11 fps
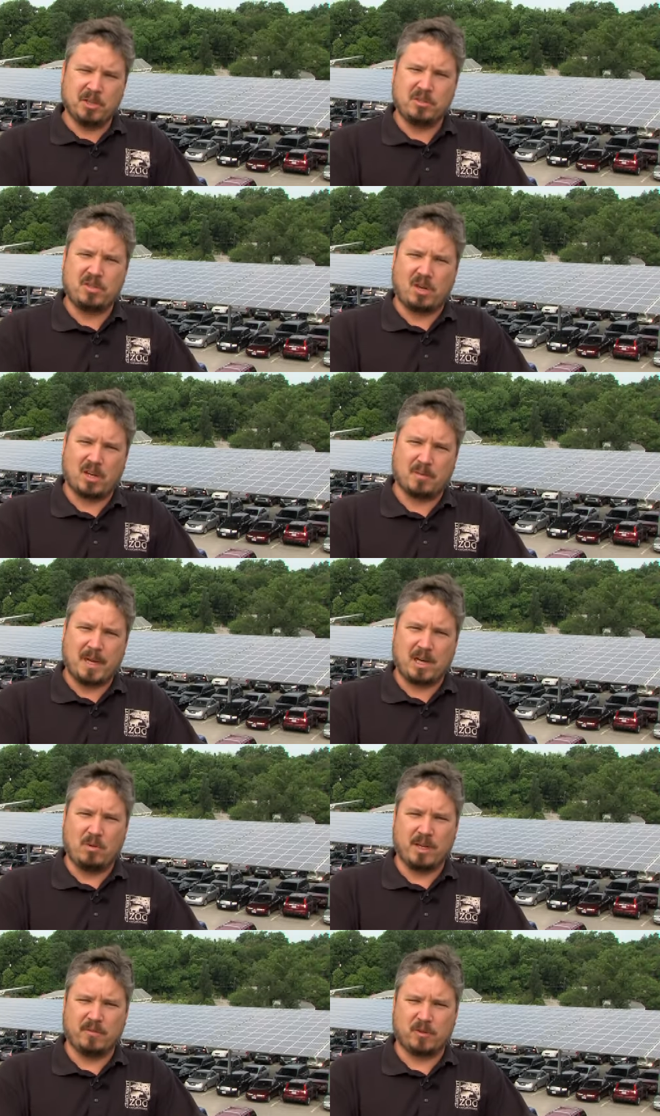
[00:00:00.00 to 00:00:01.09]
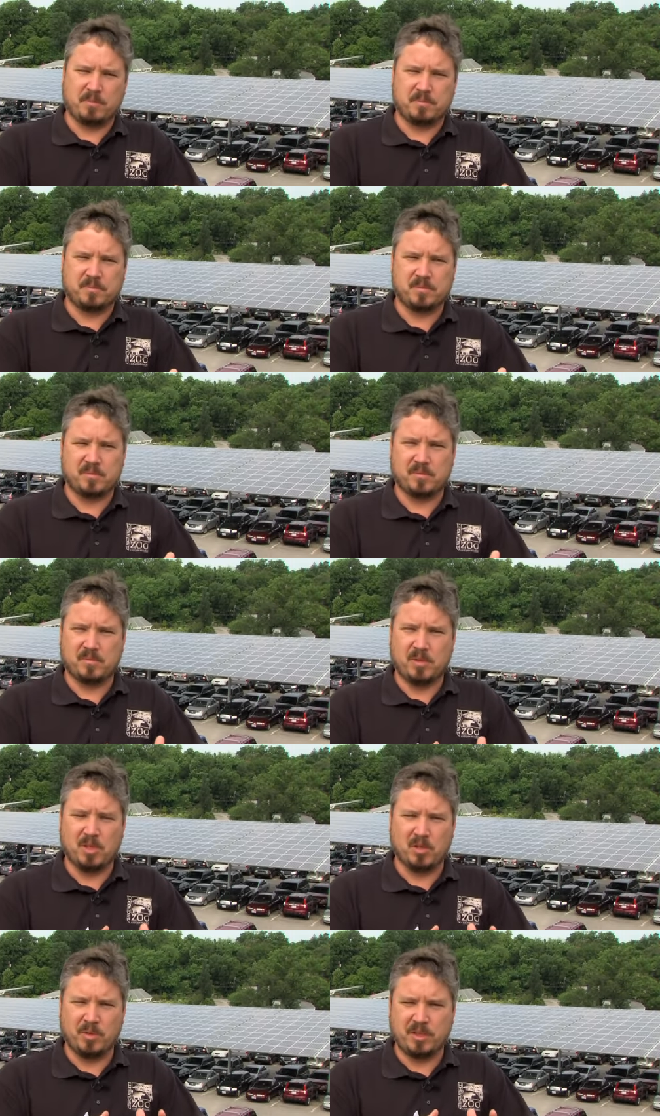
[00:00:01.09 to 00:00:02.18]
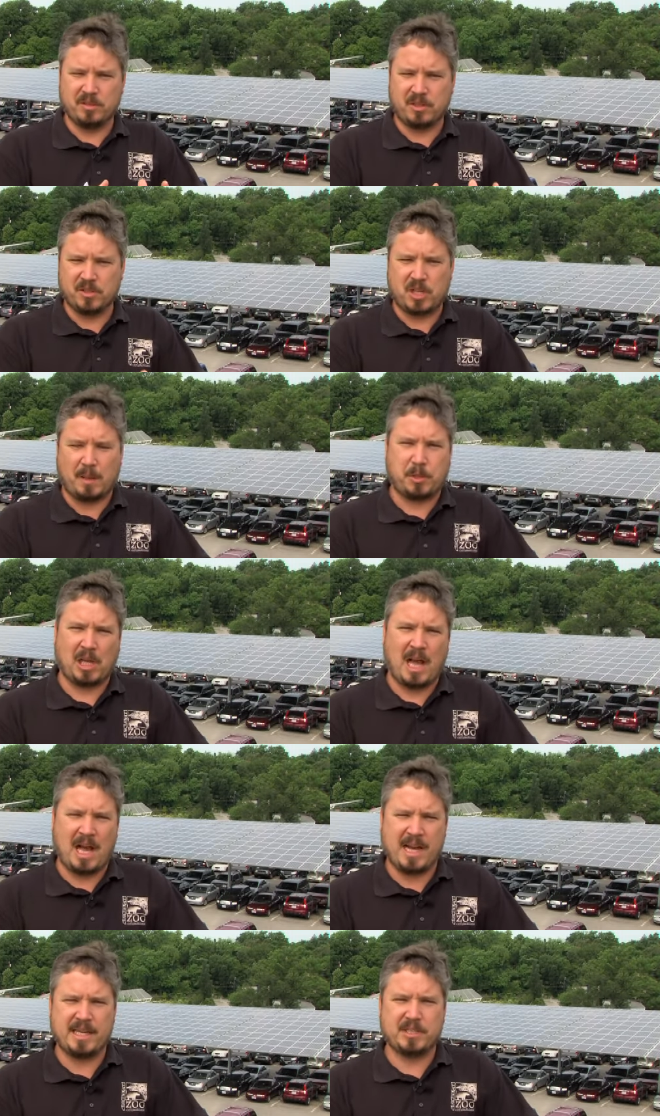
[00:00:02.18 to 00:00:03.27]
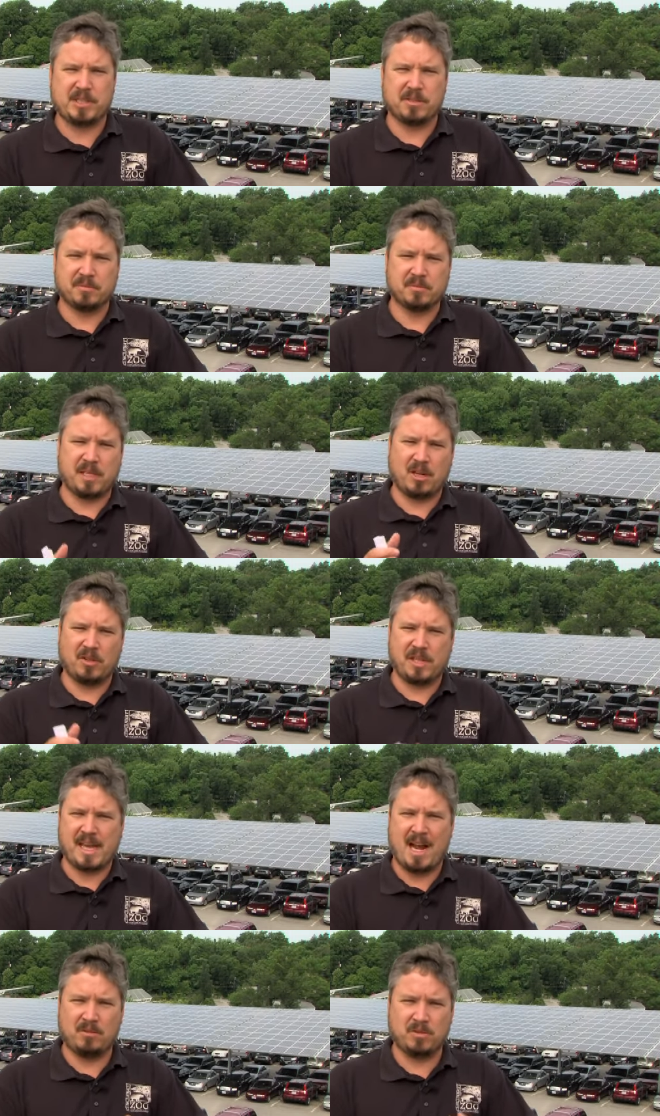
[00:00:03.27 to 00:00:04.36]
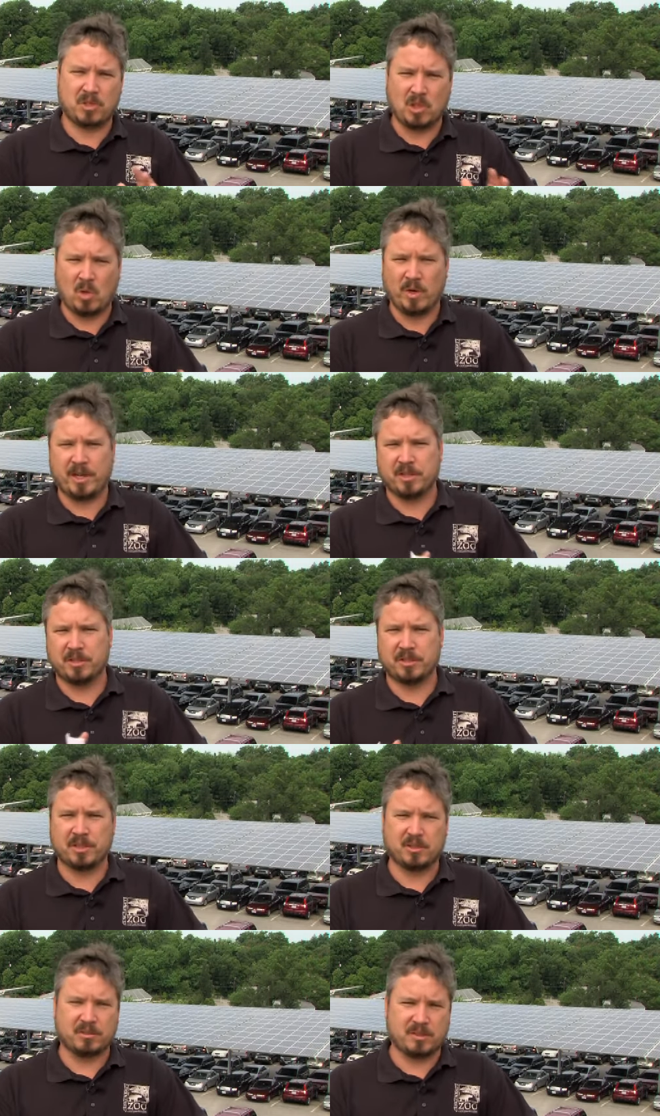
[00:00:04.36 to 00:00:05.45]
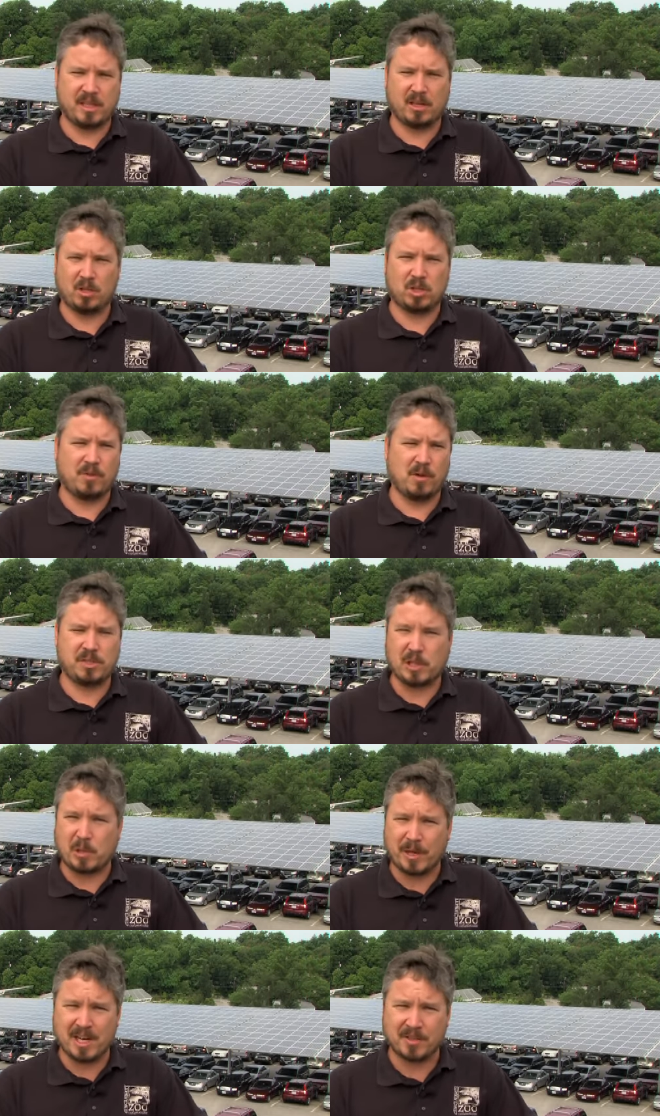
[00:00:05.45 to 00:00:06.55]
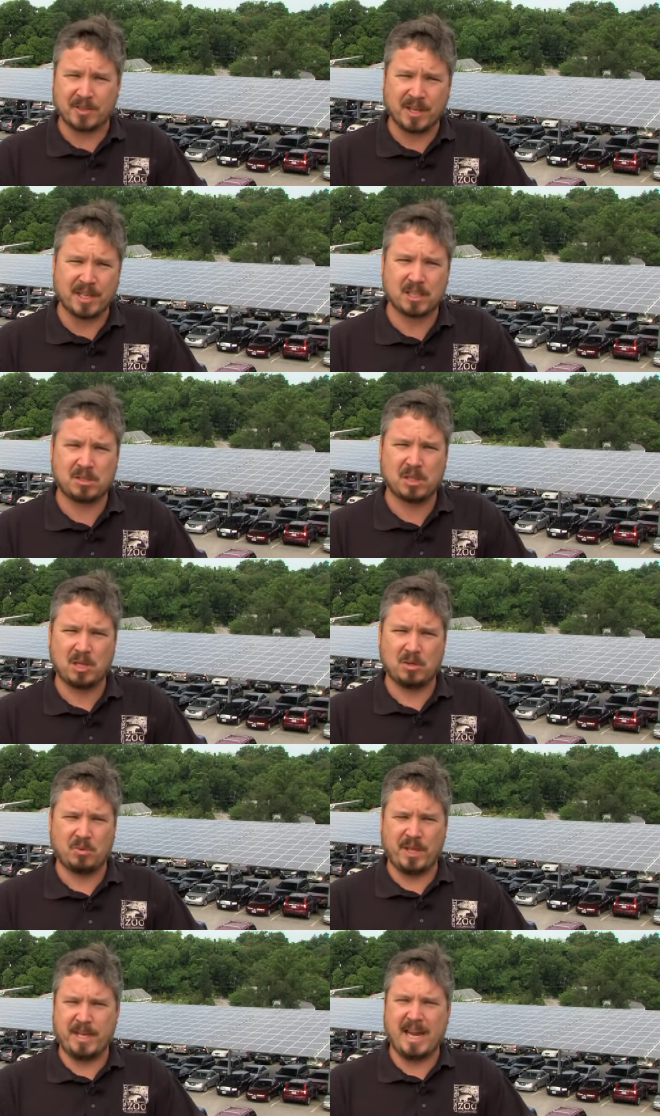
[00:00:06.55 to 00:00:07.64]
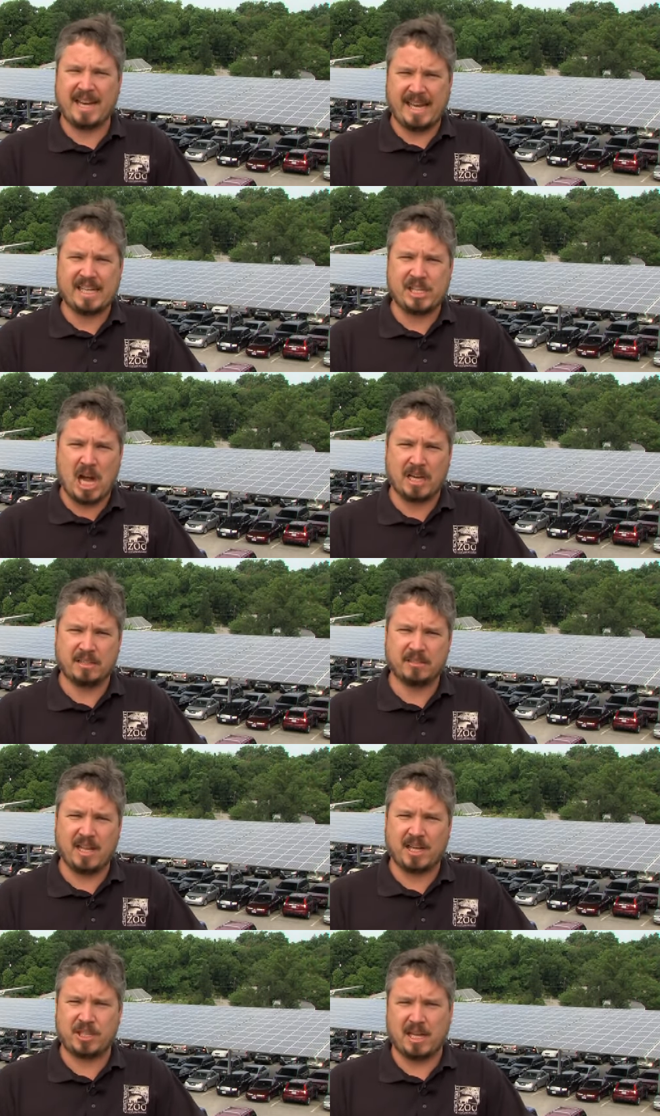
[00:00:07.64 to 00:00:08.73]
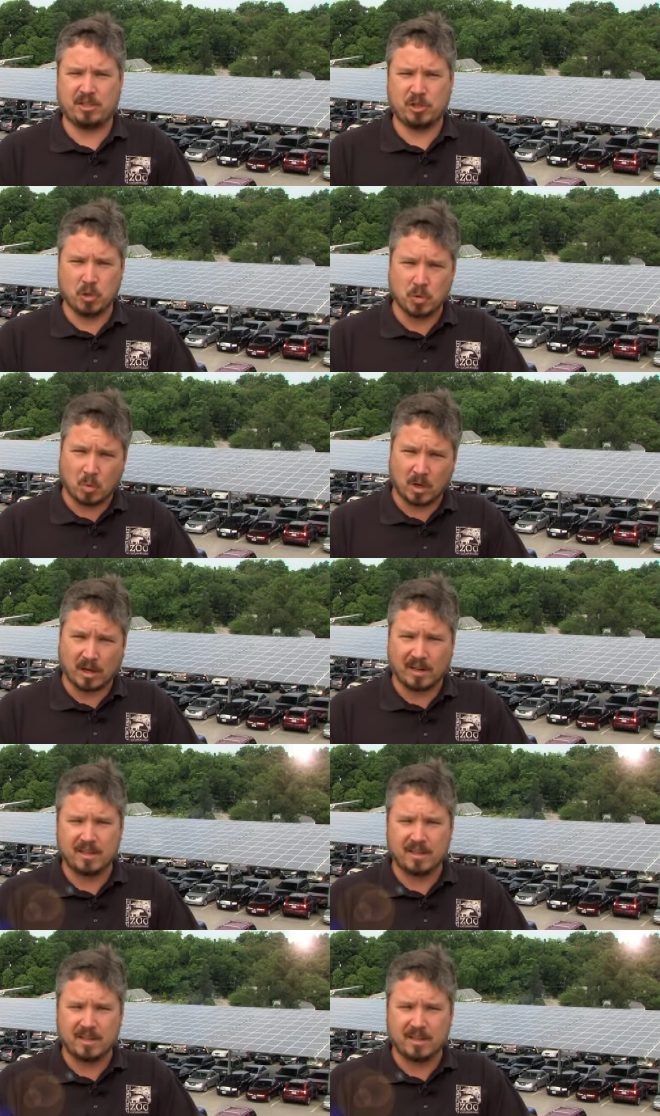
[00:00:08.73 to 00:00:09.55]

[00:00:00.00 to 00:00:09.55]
you talk about going from, you can conceptualize and get all the accountants and lawyers and get all those folks to agree on things, well, then you got to get it done. You actually have to do the work.